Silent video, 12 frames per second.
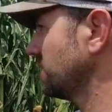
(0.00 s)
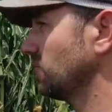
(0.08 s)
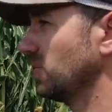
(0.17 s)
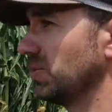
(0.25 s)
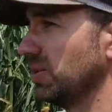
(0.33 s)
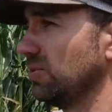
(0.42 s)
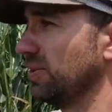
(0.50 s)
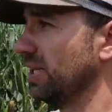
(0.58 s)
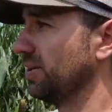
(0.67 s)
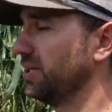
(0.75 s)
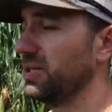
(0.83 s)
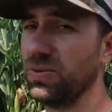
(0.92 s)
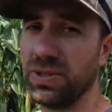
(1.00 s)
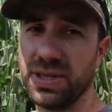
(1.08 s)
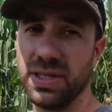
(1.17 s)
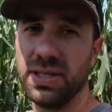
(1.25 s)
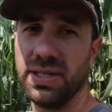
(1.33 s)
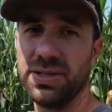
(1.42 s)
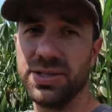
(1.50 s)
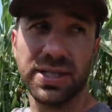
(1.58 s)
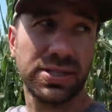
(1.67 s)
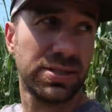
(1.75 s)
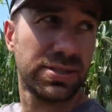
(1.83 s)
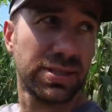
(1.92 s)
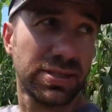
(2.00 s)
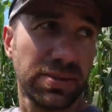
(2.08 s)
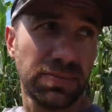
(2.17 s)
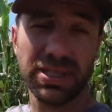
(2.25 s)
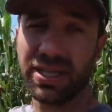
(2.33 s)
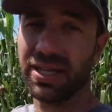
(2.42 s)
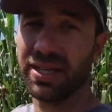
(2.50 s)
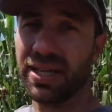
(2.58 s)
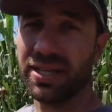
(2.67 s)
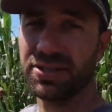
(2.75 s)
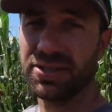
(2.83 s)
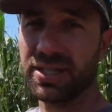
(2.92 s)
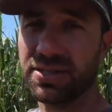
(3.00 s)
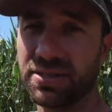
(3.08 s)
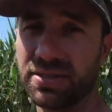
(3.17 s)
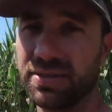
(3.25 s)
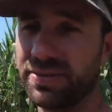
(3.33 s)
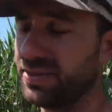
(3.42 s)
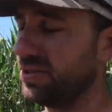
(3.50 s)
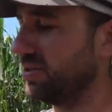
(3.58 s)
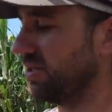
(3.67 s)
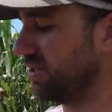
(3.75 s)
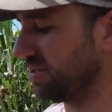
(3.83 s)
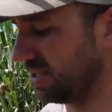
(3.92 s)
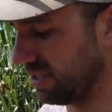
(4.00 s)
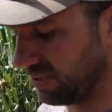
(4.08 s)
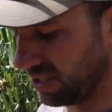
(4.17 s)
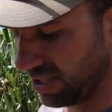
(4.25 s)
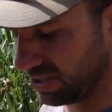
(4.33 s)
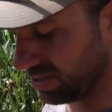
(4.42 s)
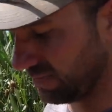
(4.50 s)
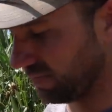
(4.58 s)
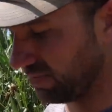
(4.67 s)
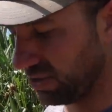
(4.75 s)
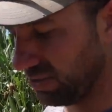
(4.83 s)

kind of what we're doing out here with the injection system. But yeah, that injector or the chemigation